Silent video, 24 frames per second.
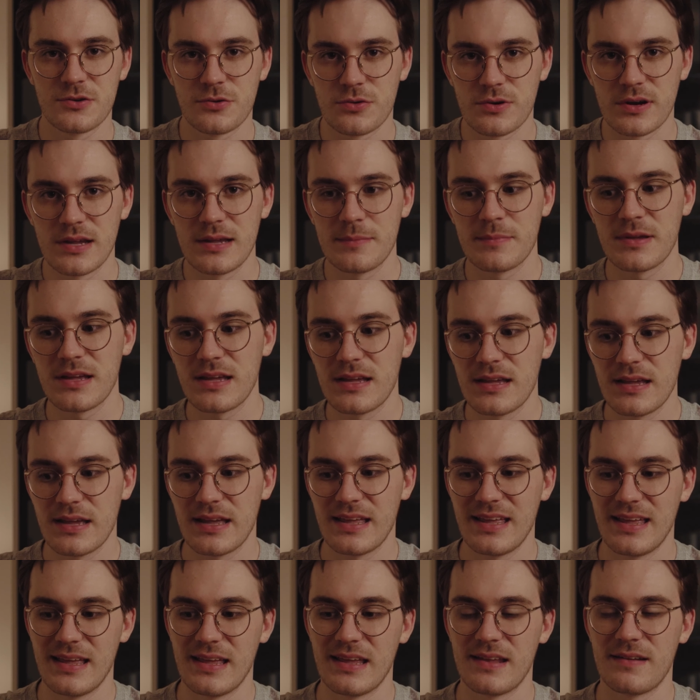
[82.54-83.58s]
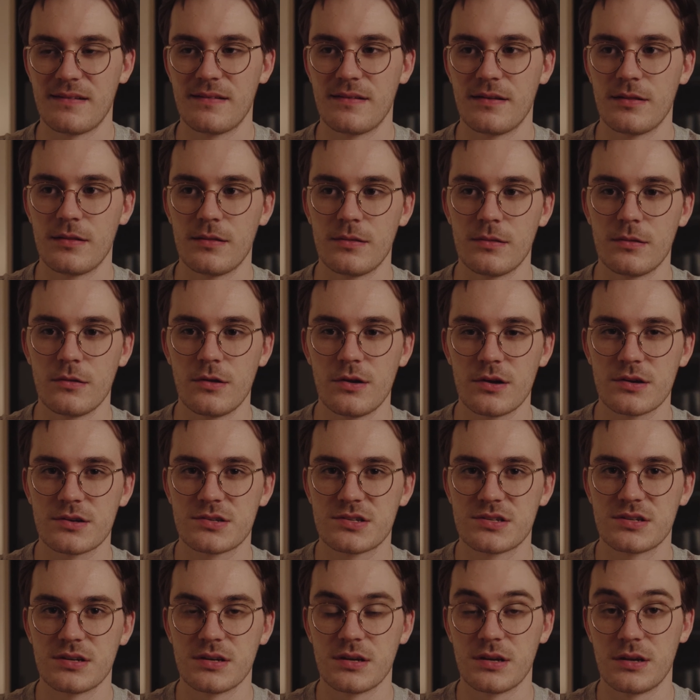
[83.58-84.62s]
creamy. It
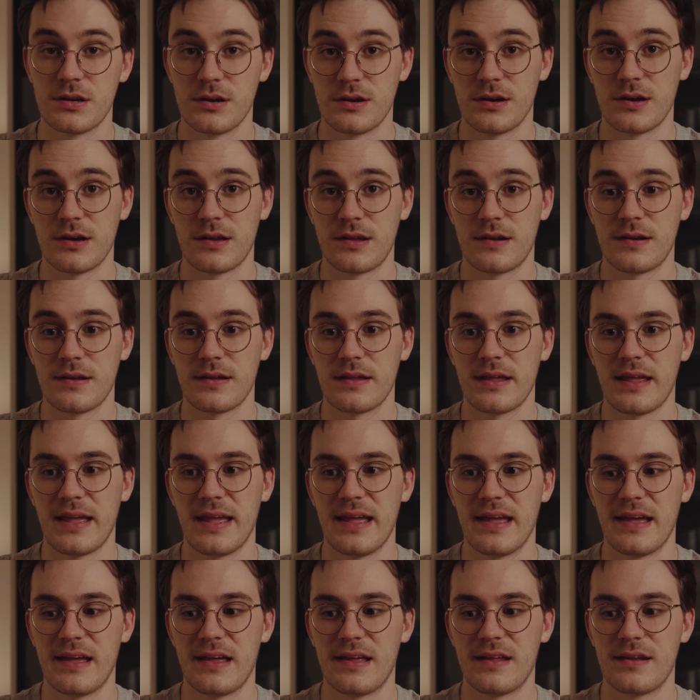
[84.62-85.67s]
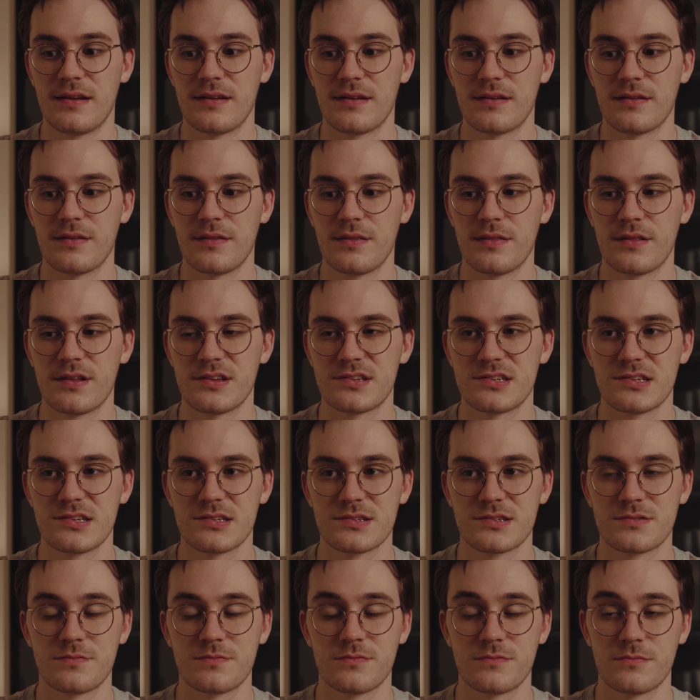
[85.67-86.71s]
looks good, and this
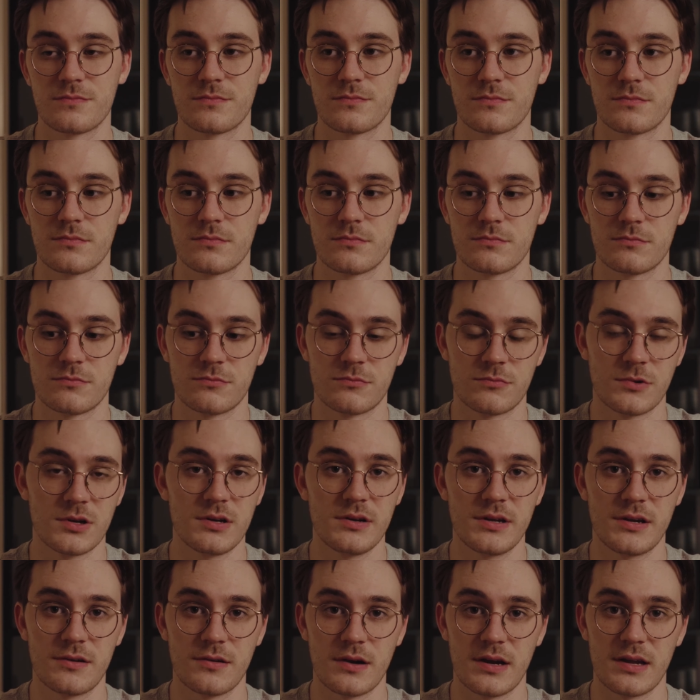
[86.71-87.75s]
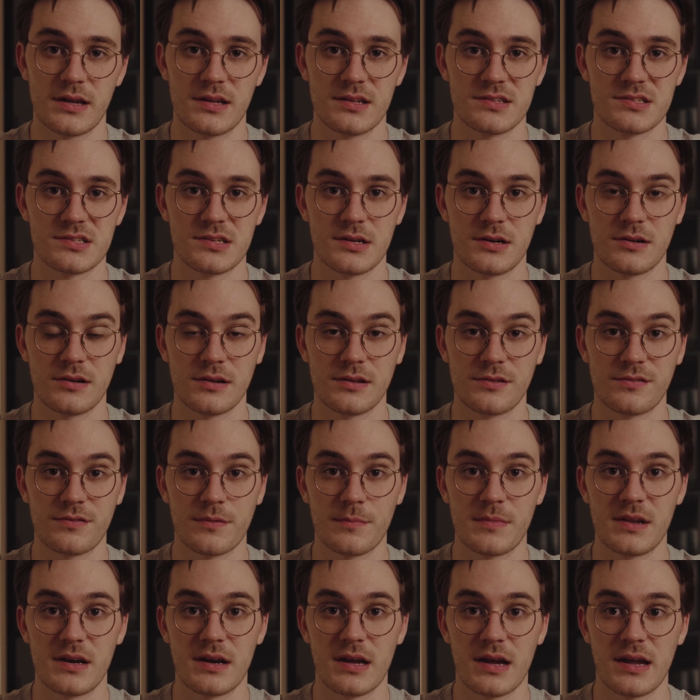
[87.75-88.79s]
is really great considering it's
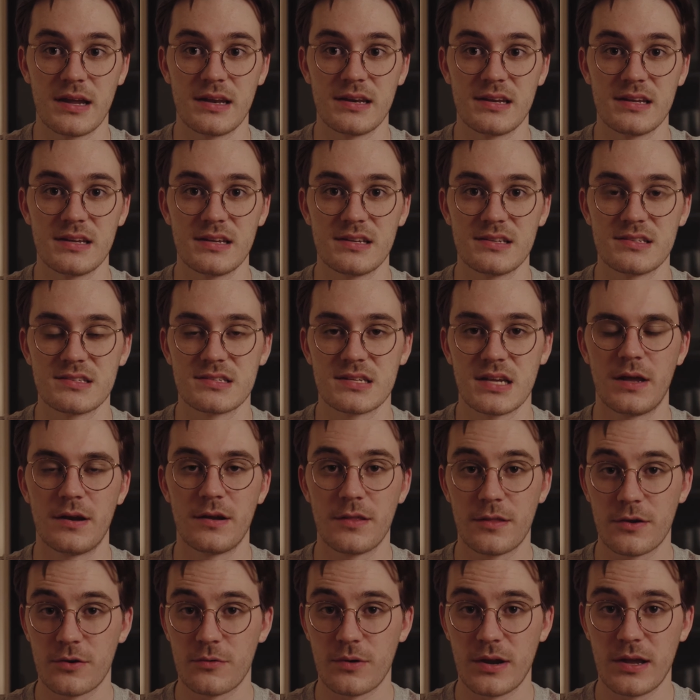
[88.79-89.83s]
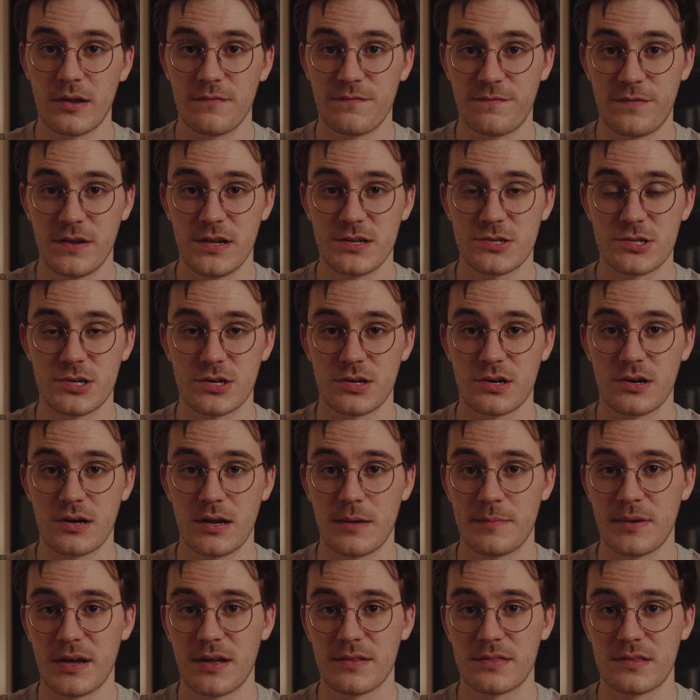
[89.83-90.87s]
from the 90s. Another great feature
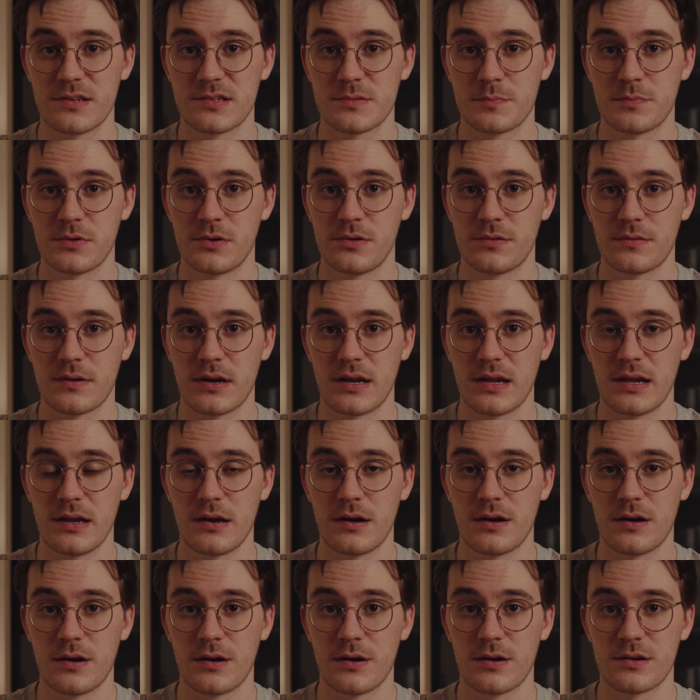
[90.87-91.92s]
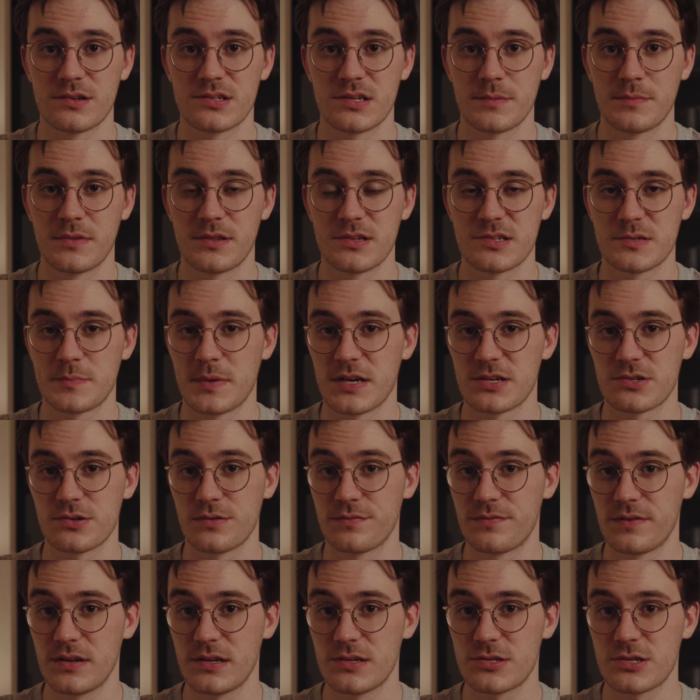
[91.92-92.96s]
about this Blu-ray are some of the special
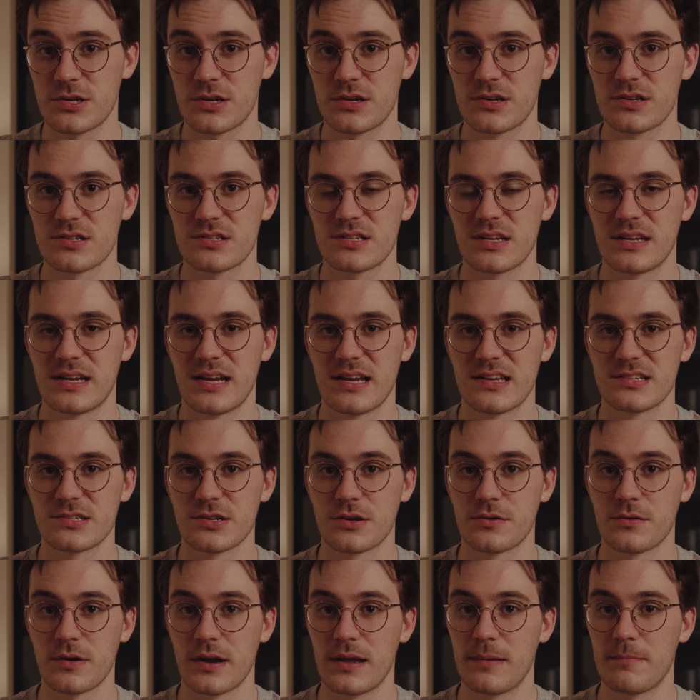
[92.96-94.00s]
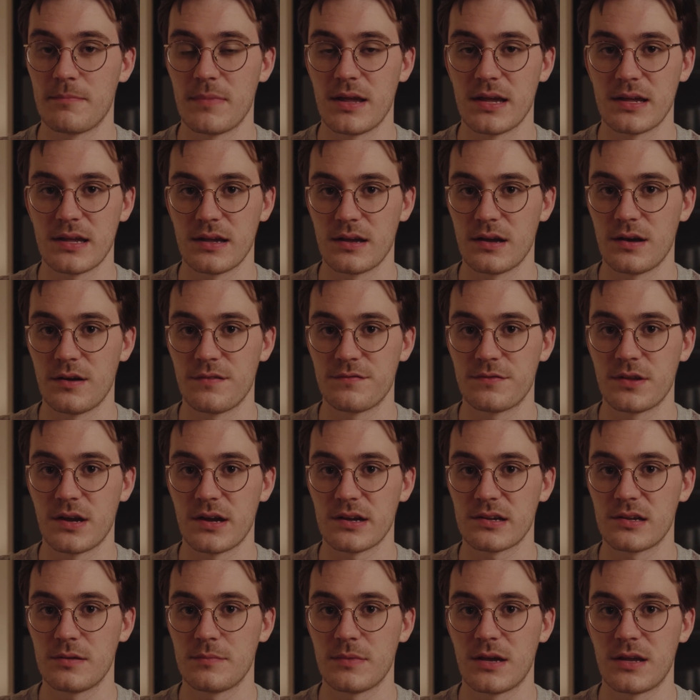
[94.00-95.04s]
features. It has a great making of
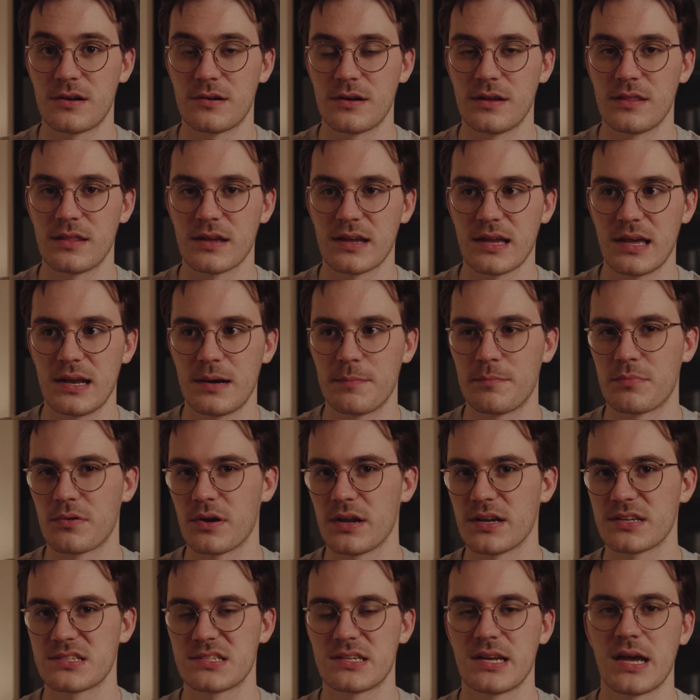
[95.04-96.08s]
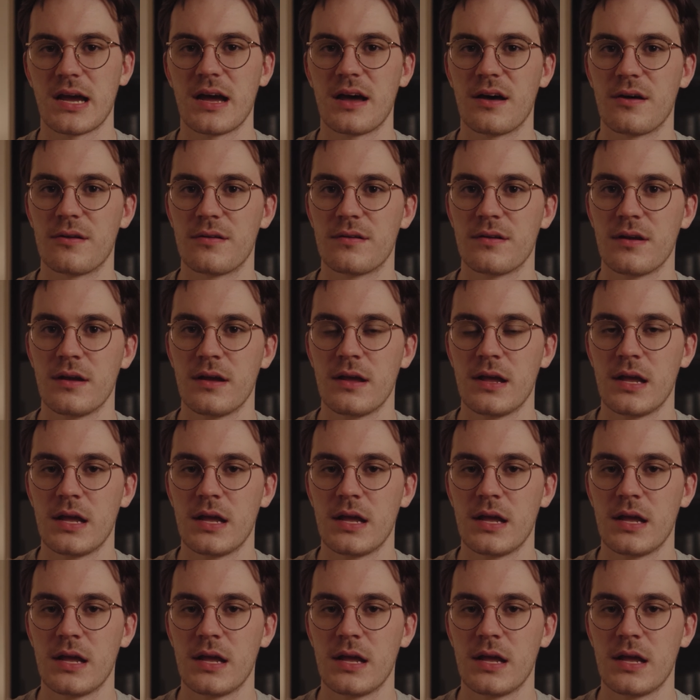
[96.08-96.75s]
documentary that kind of breaks down